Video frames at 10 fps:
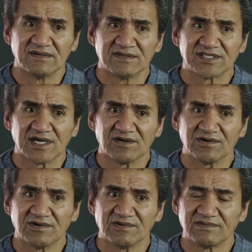
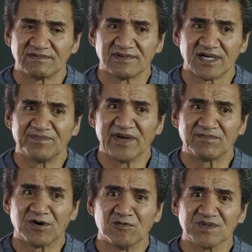So a
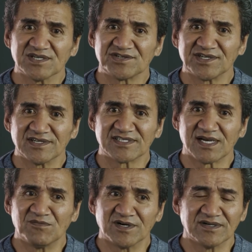bad pole position is
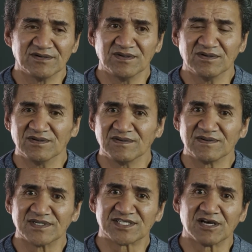someone who
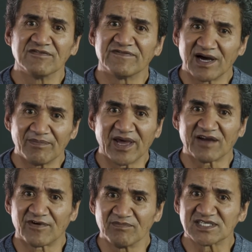is so far back
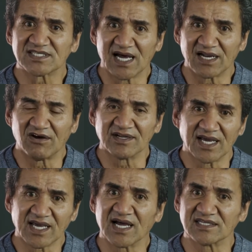from the start line
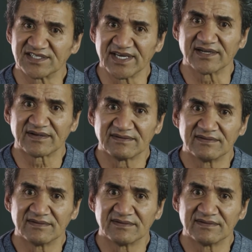they can't see it.